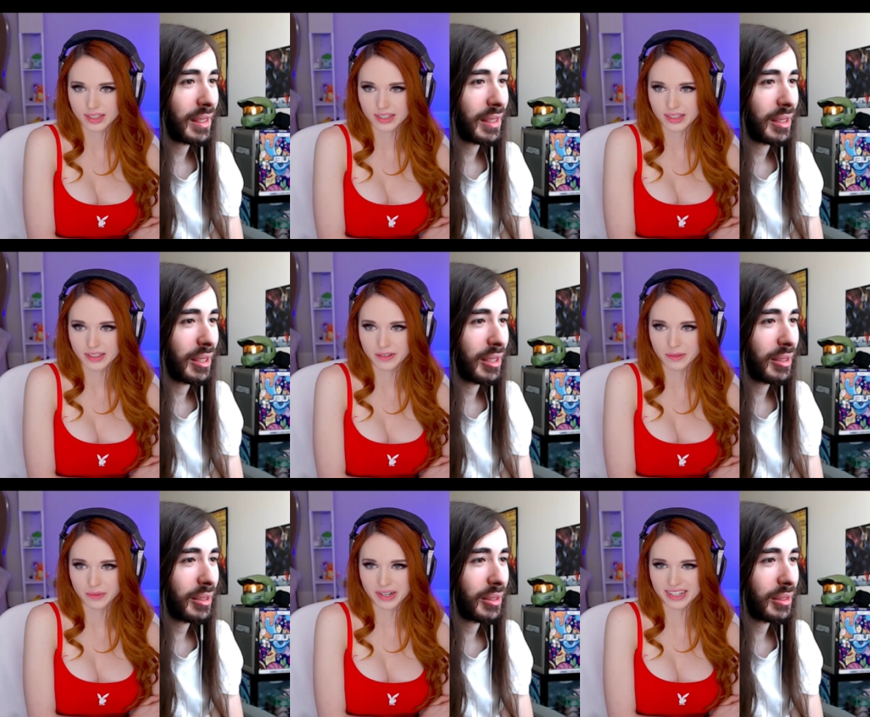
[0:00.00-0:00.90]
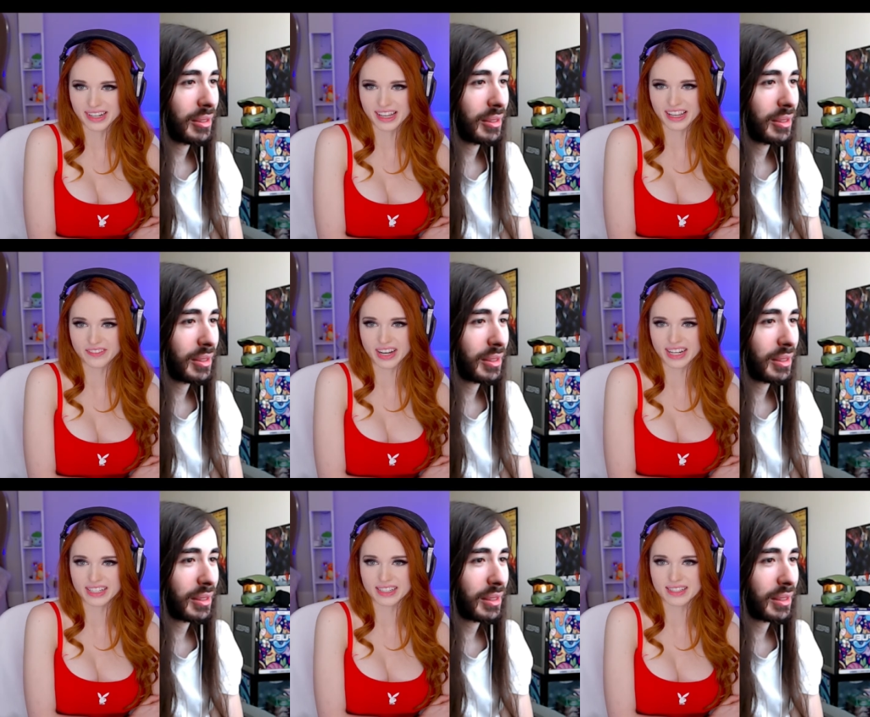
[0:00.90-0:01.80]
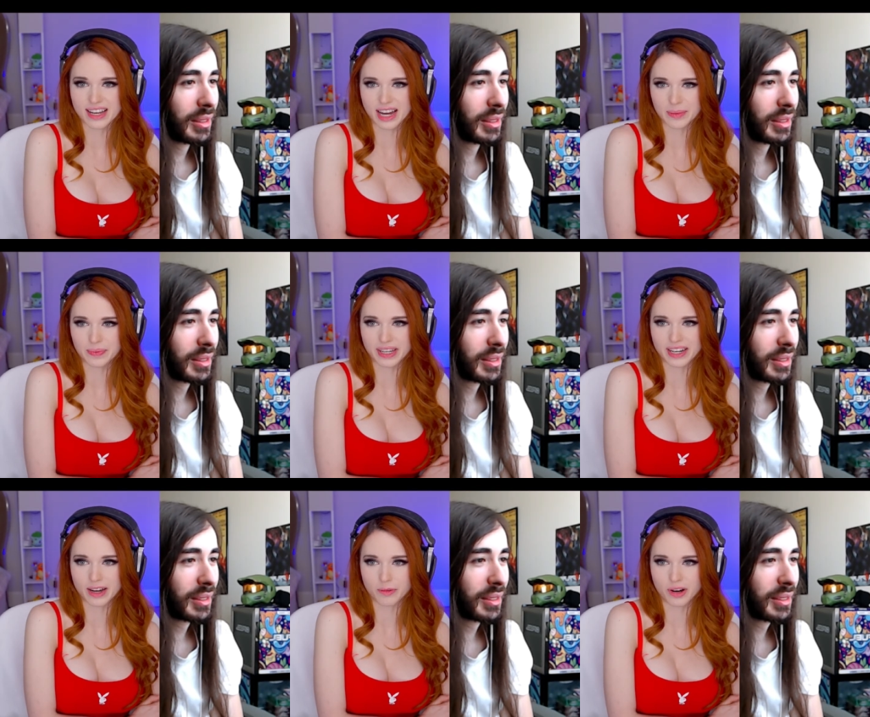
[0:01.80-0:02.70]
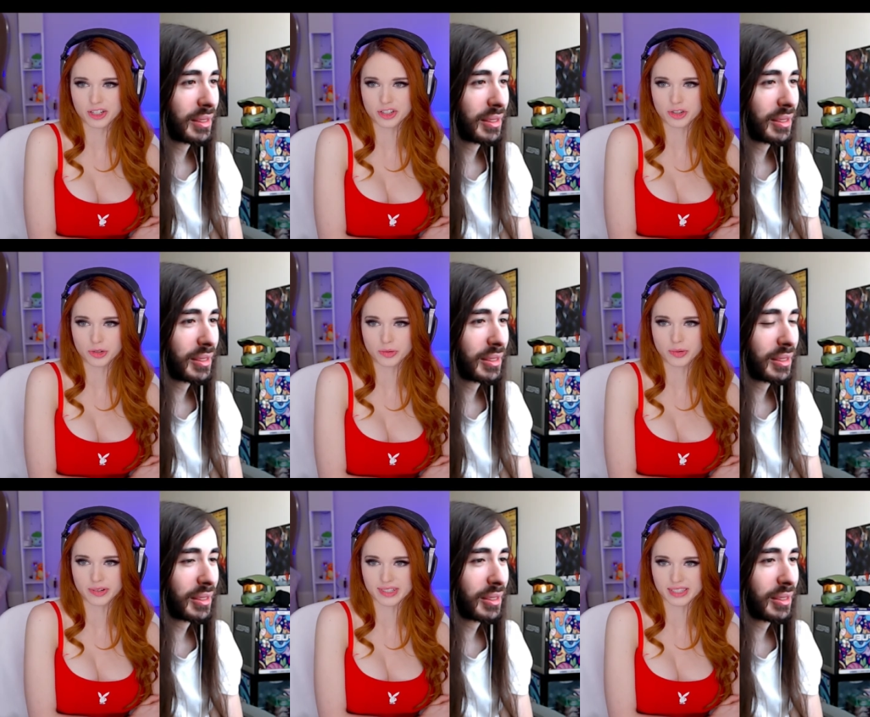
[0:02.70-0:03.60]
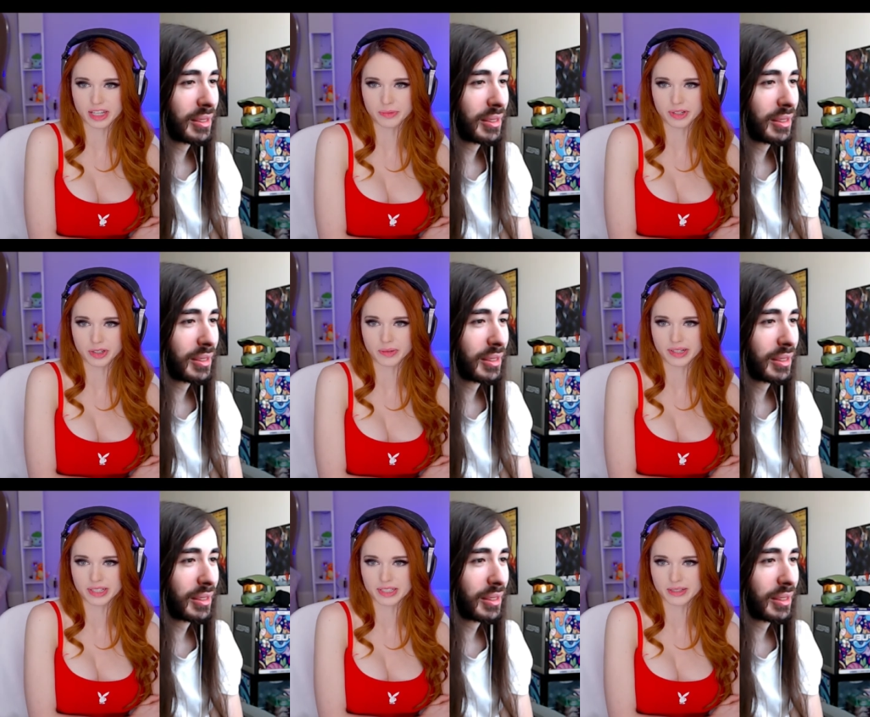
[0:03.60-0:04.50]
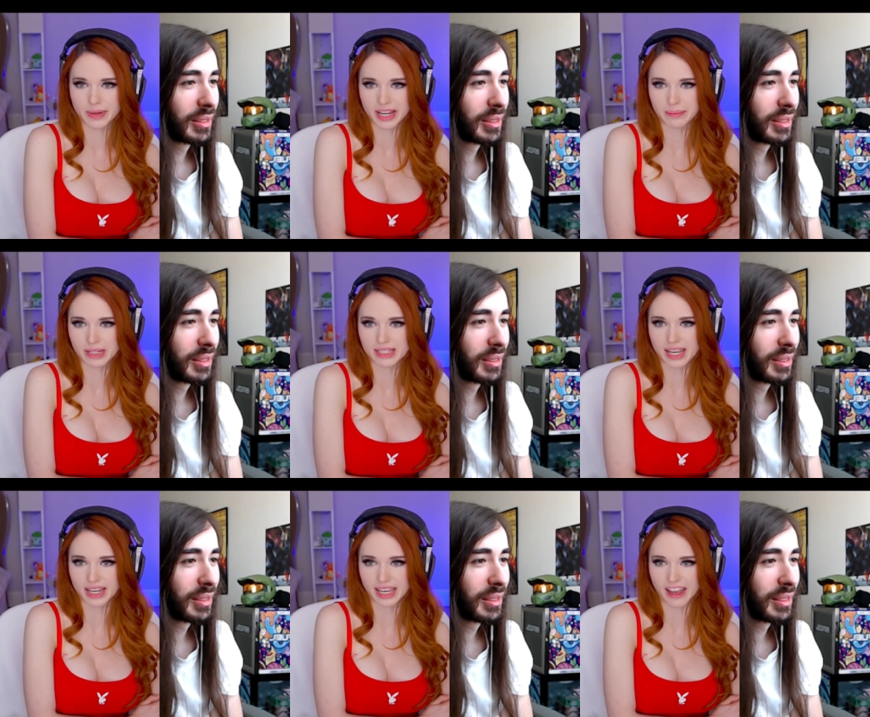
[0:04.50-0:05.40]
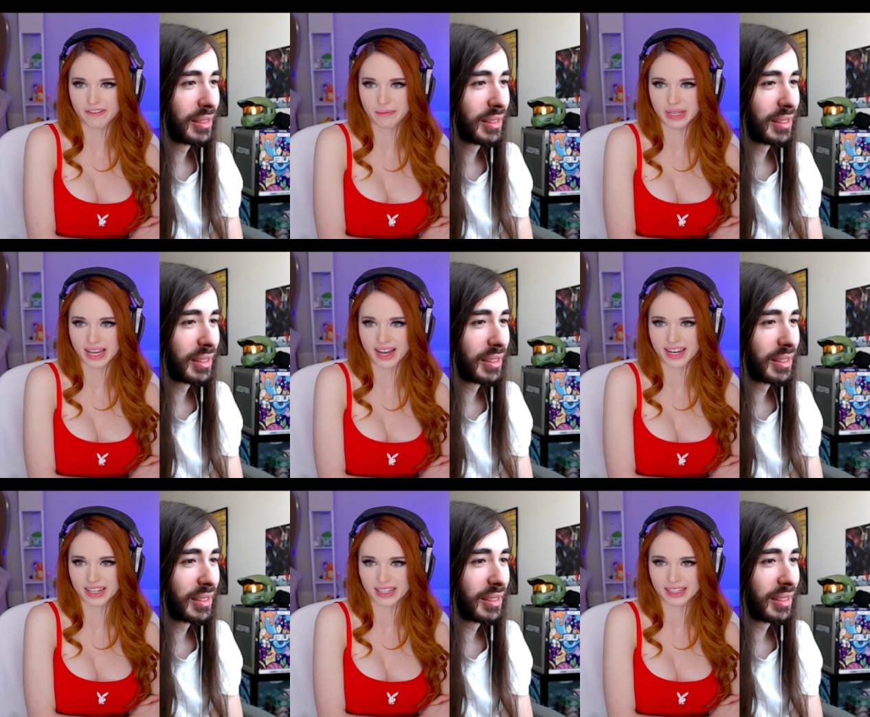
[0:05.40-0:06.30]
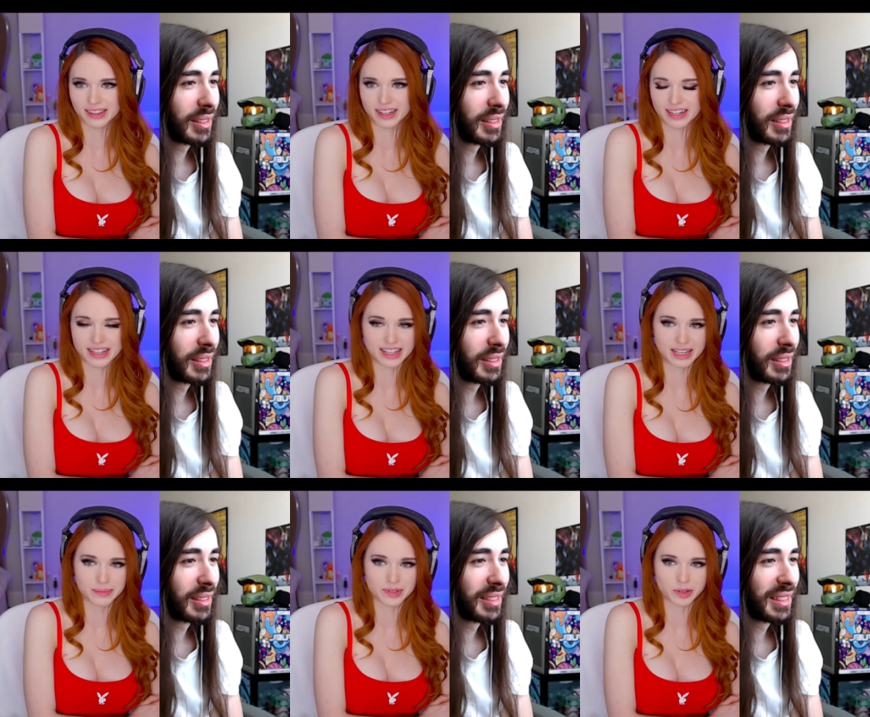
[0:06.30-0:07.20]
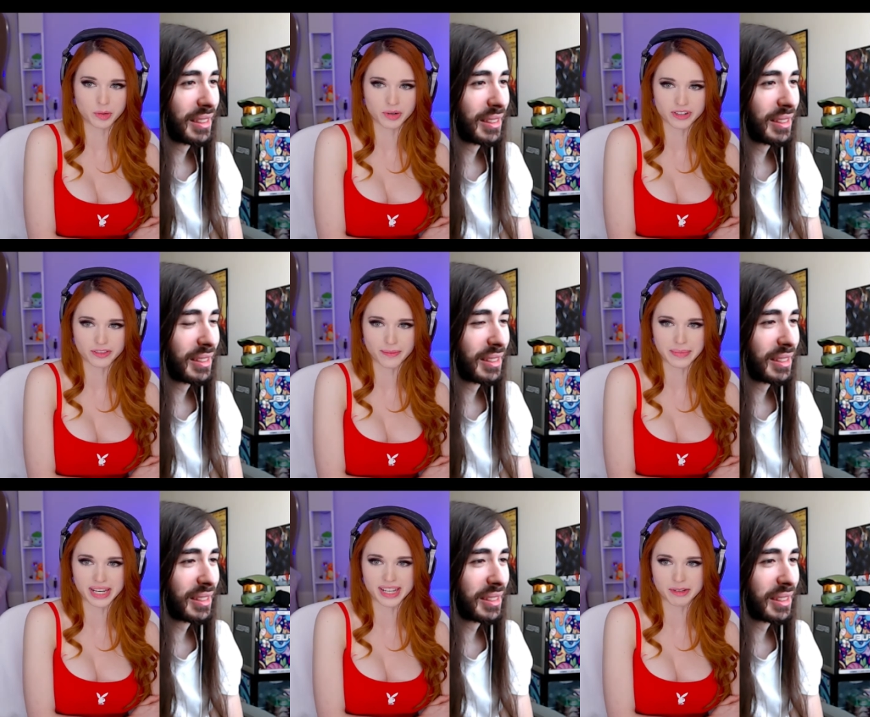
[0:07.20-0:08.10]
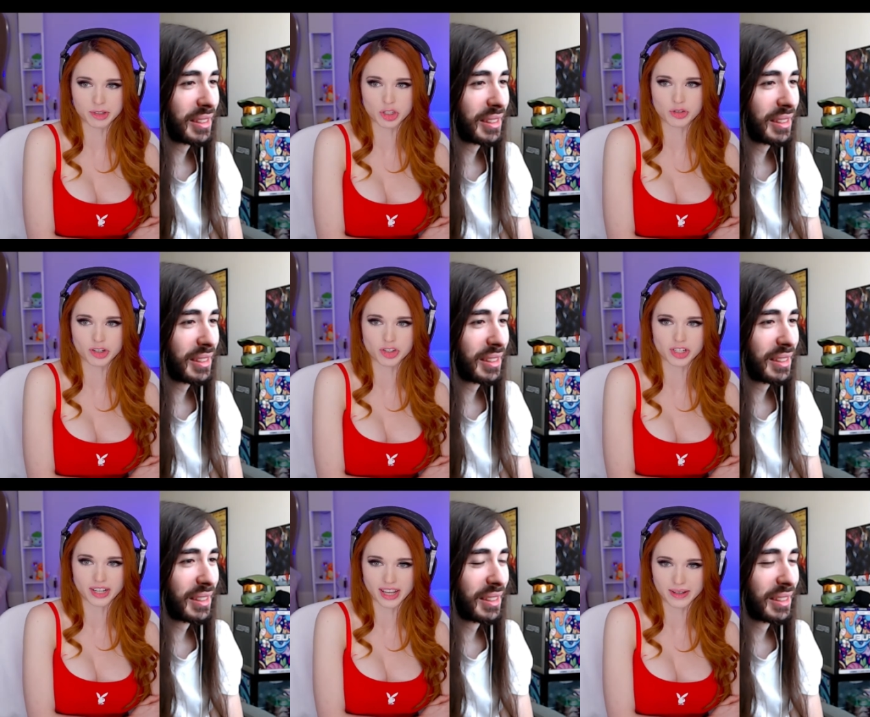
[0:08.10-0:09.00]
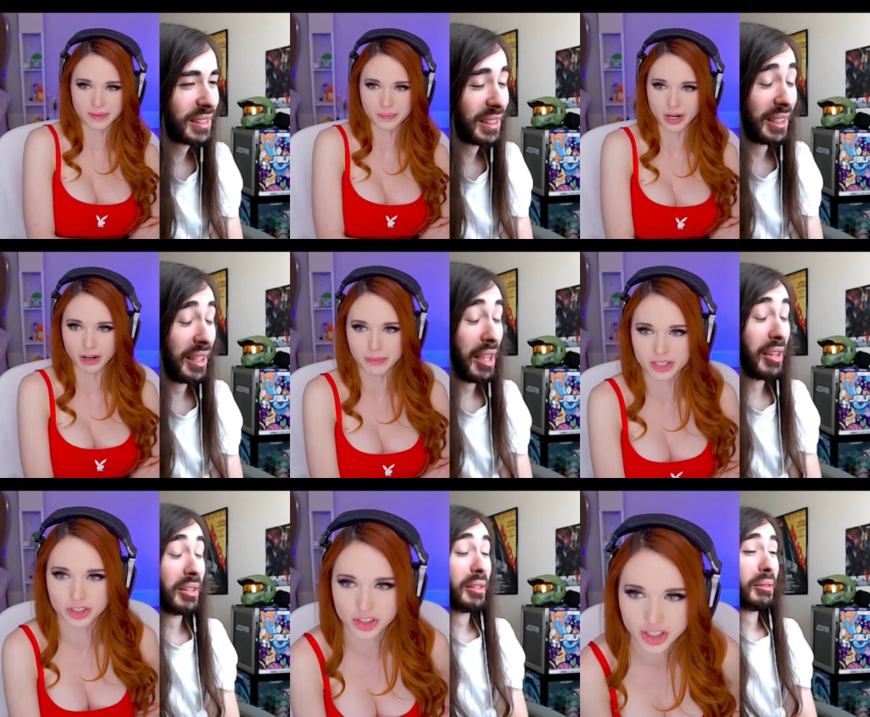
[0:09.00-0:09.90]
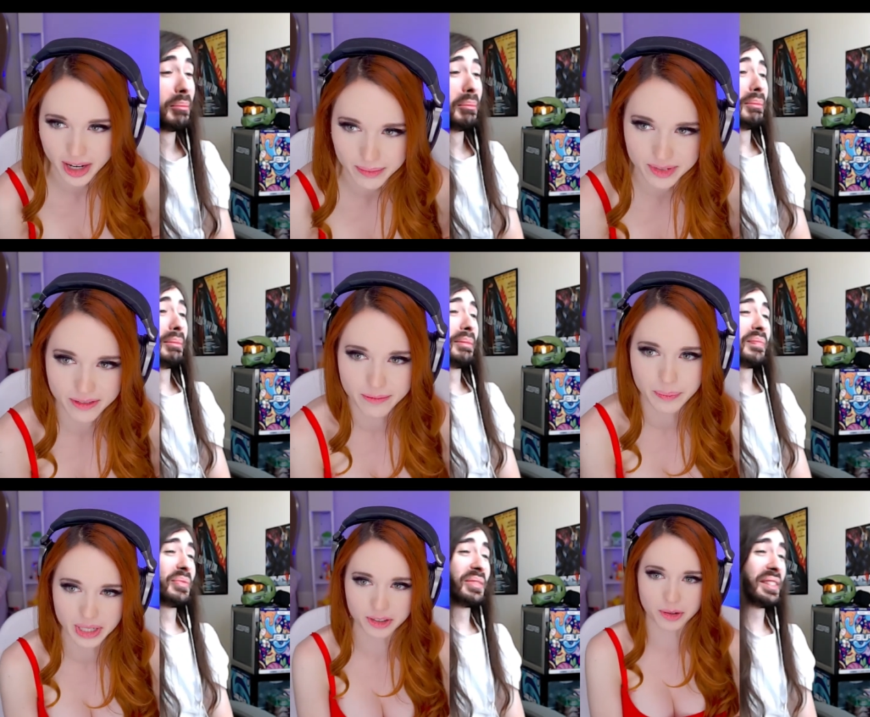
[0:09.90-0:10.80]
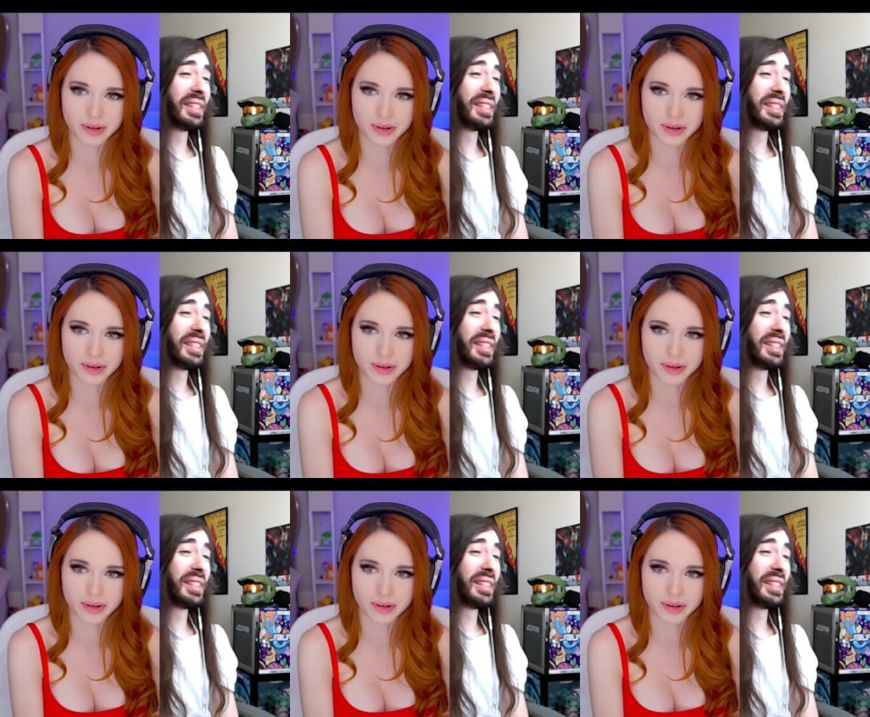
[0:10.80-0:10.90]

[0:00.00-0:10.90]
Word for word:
Speaker 1: What if I can type, can I watch too, or is Ludwig going to make me take FBI and Elon and him to court for media restriction and permid shems of Bitcoin?